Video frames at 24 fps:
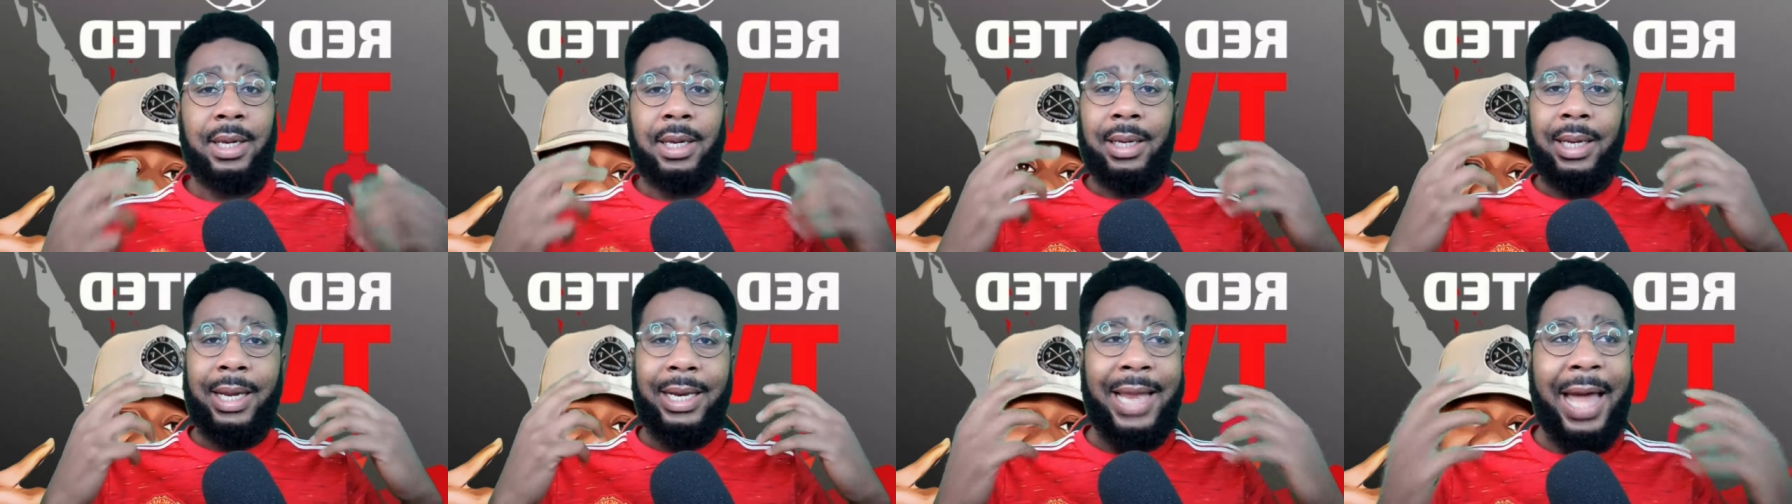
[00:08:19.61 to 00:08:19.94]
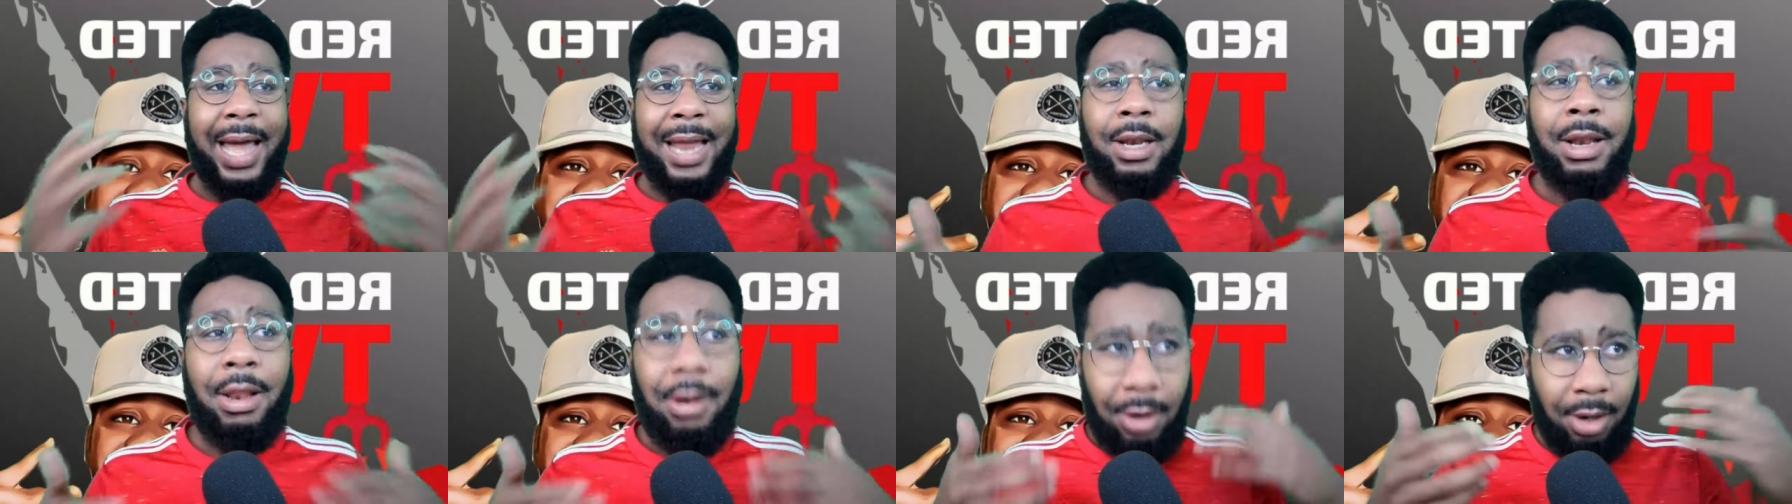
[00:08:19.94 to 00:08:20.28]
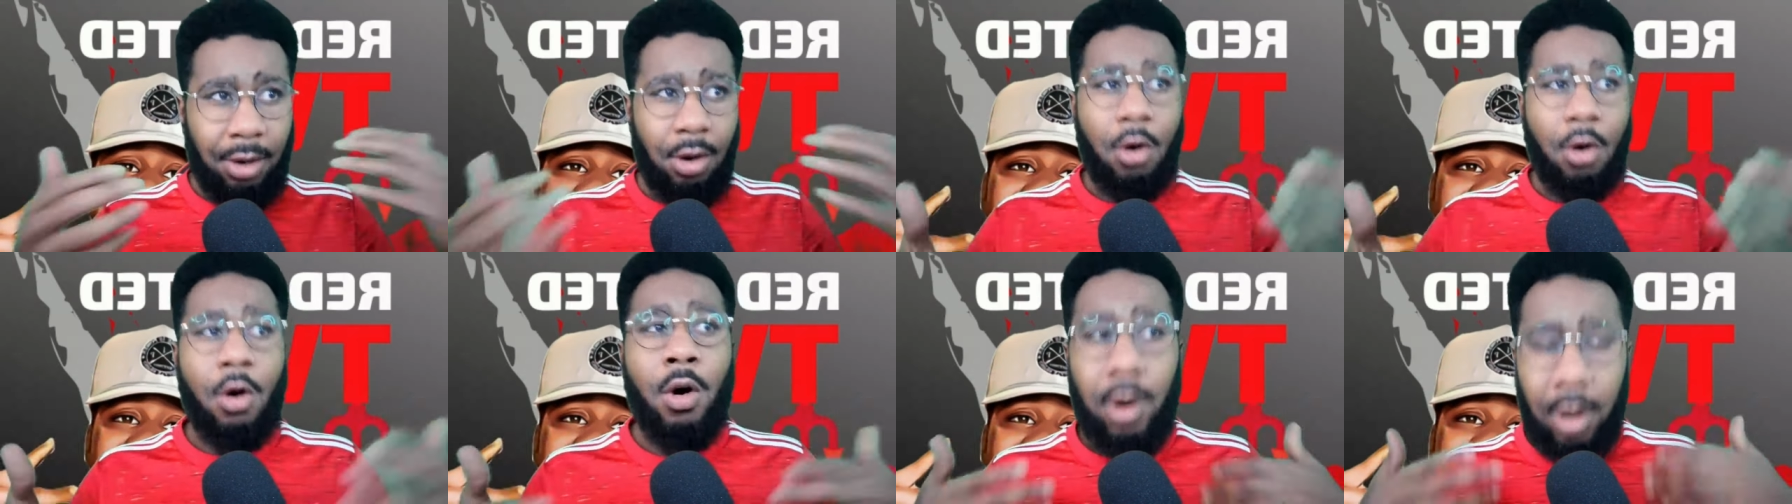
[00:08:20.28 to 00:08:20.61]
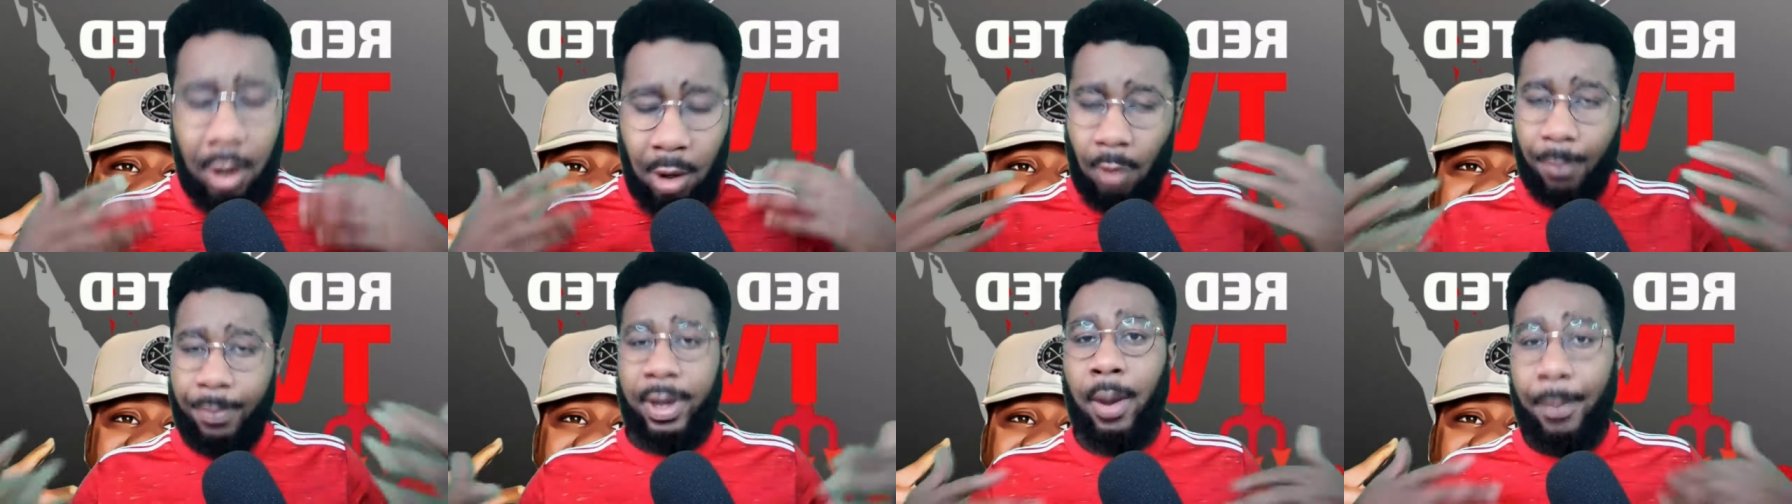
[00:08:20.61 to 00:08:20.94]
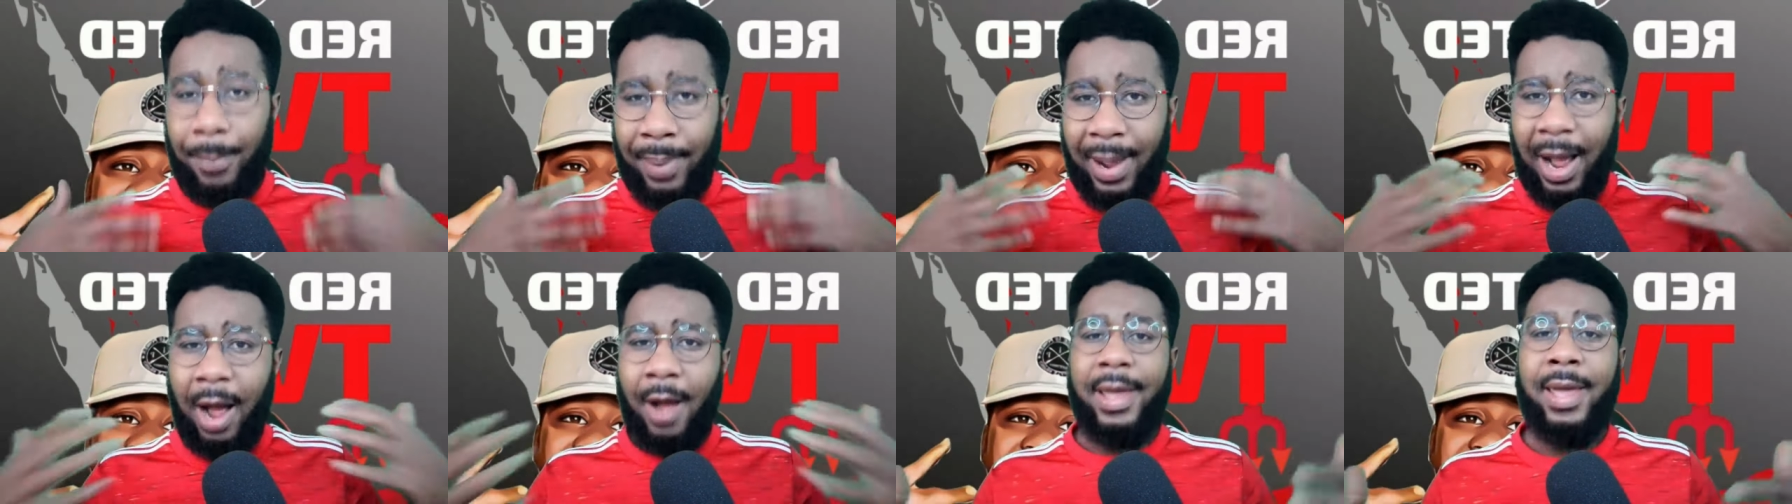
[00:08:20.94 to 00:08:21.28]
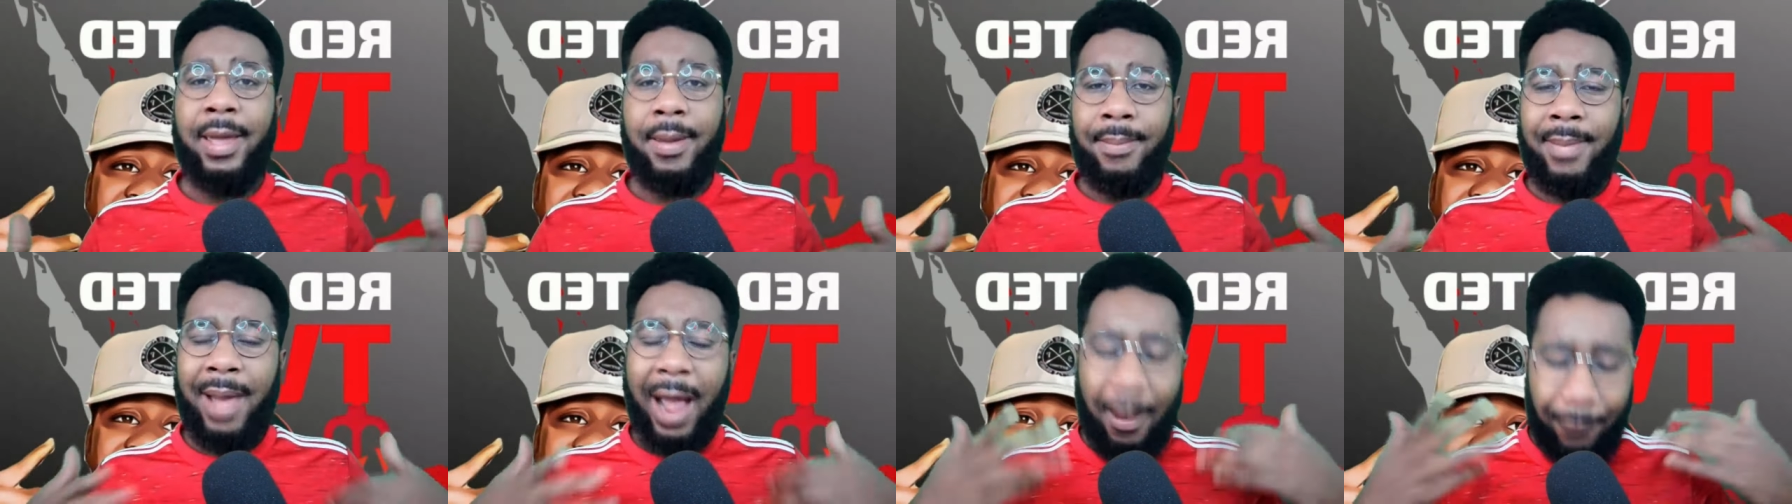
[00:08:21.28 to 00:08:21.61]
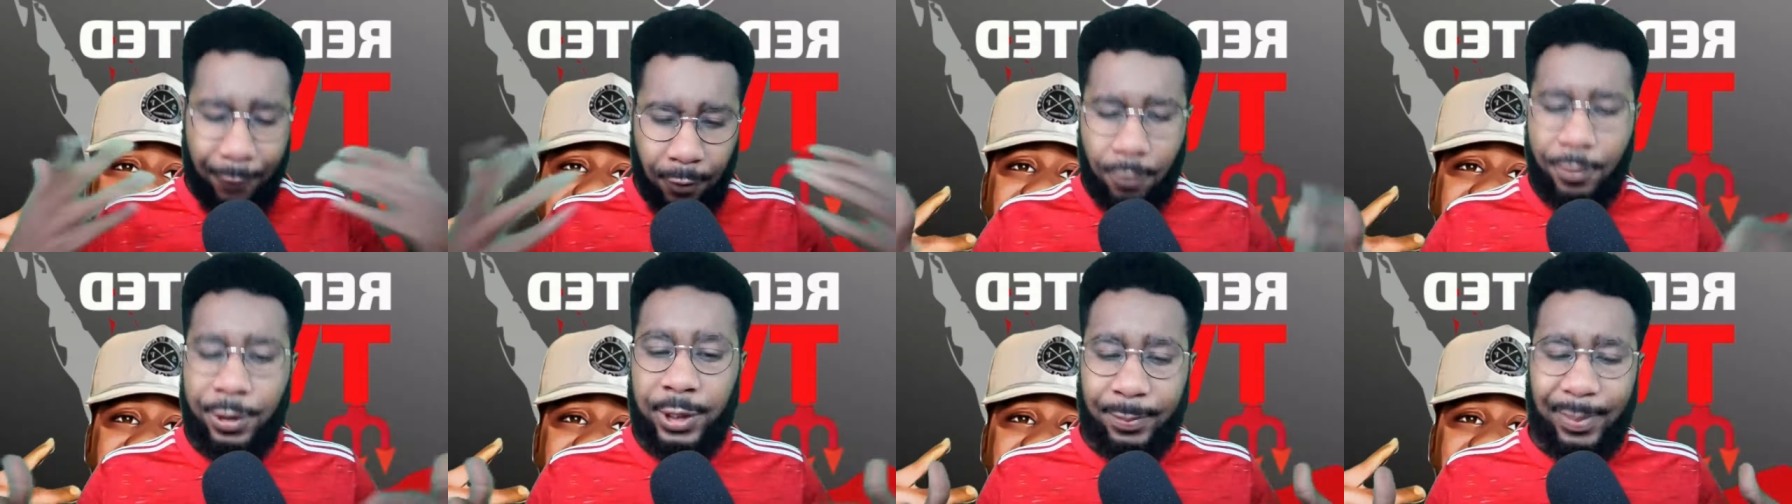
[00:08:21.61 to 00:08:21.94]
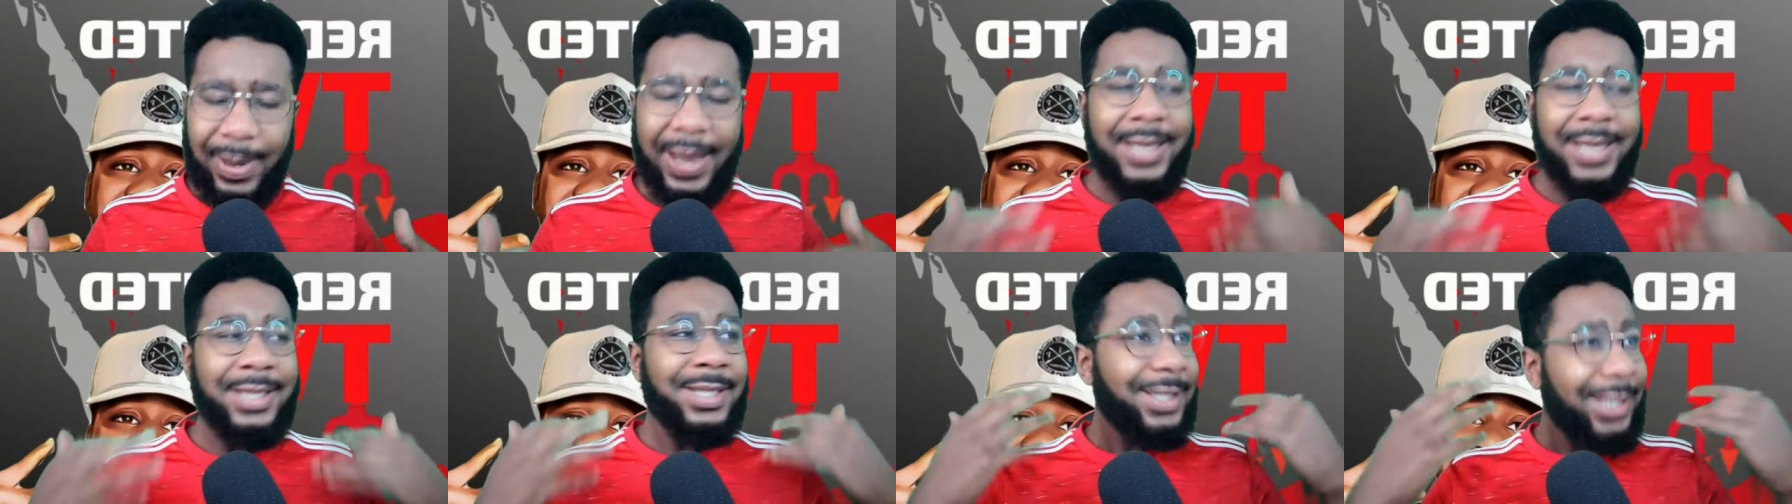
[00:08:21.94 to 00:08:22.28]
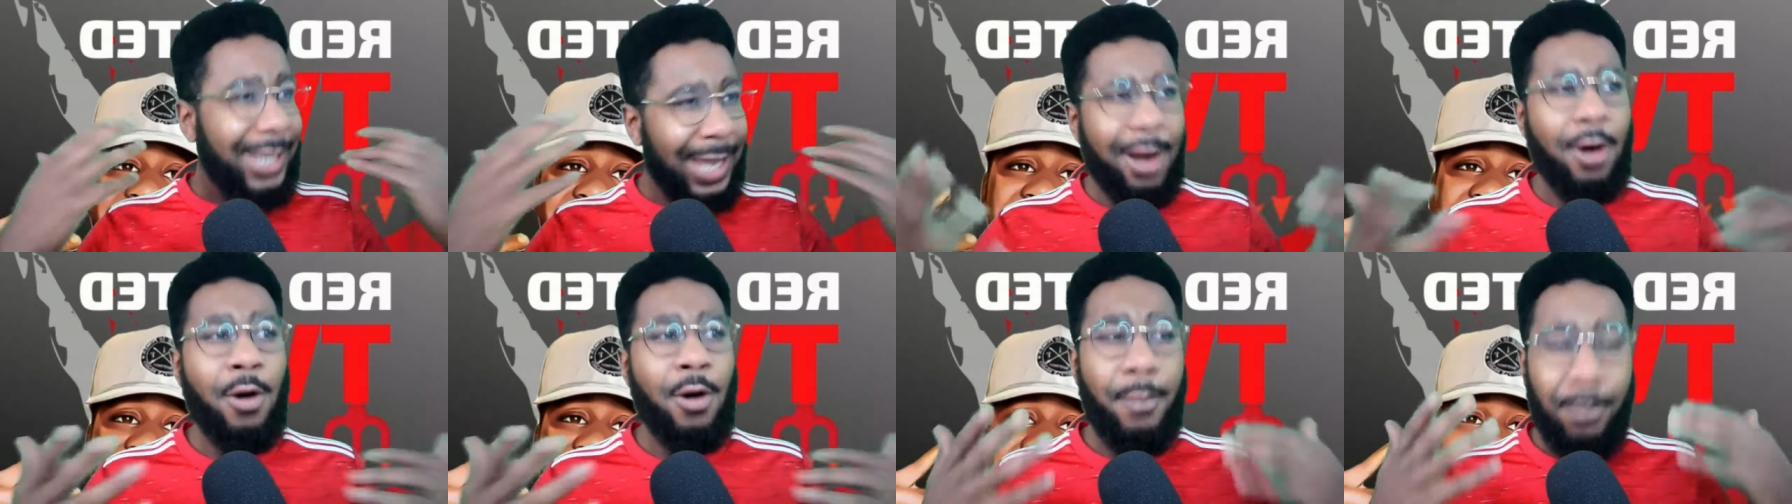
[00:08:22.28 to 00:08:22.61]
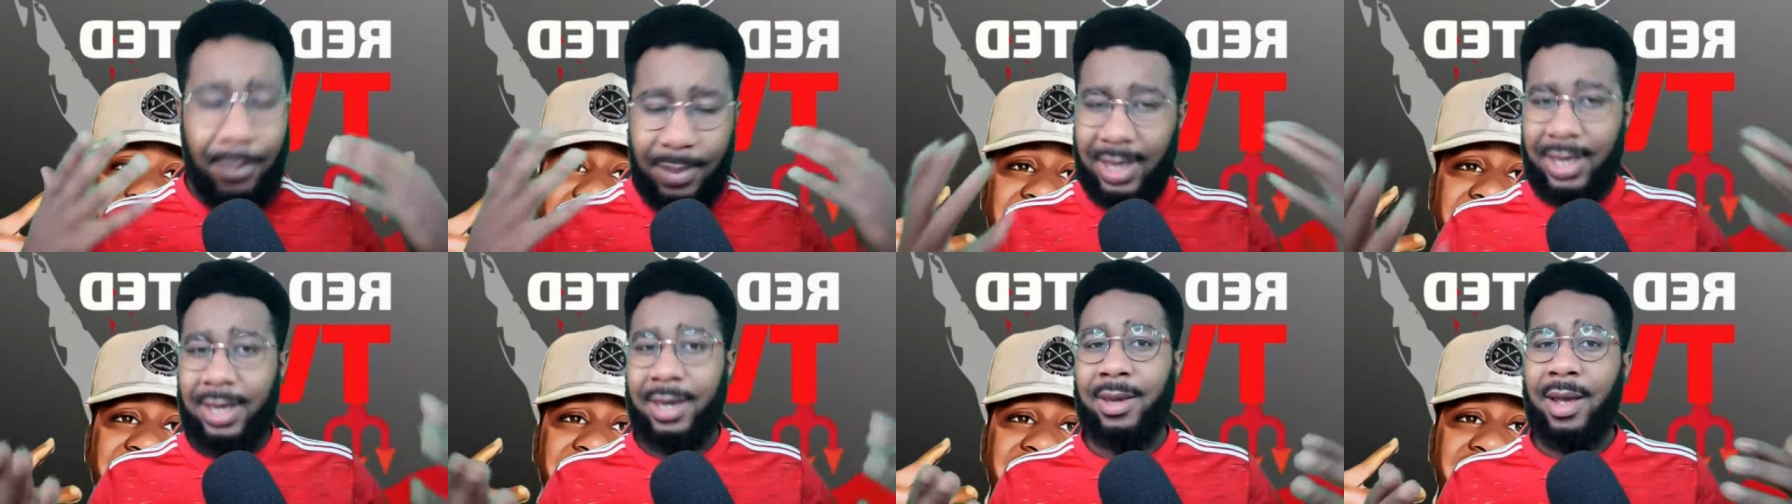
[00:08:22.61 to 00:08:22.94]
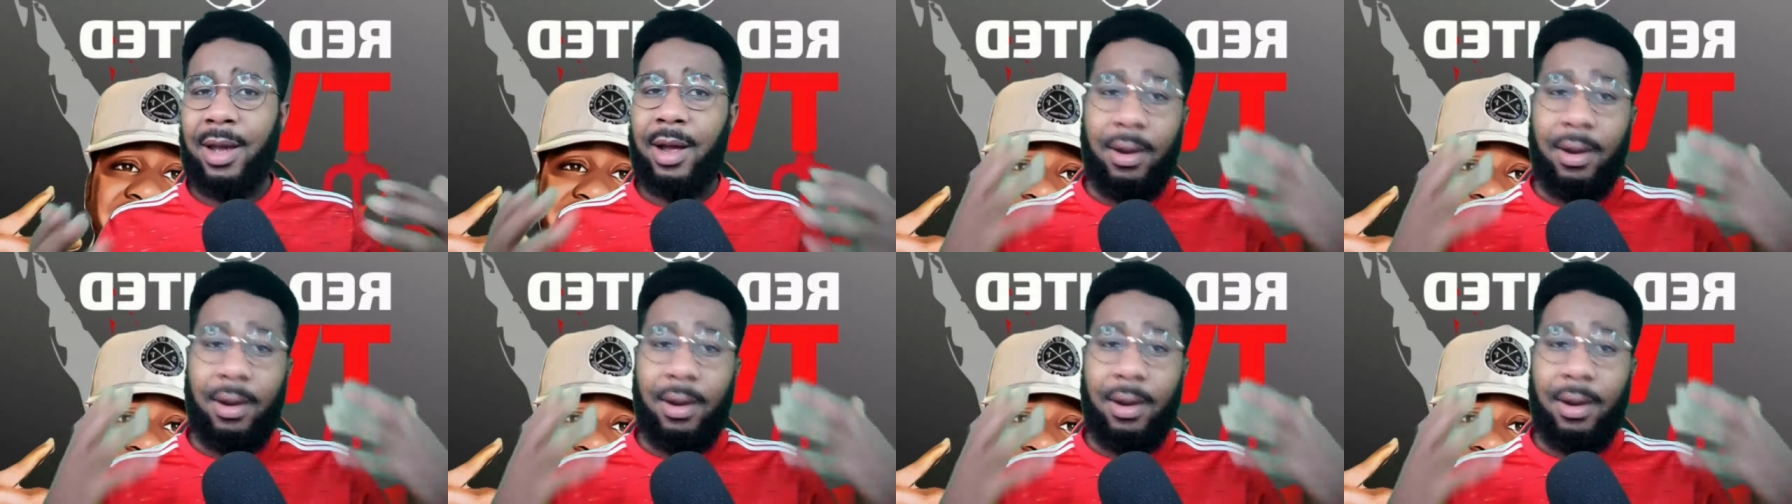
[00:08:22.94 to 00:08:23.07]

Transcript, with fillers: can I know a little bit about him, Ivorian Spice? Tell me.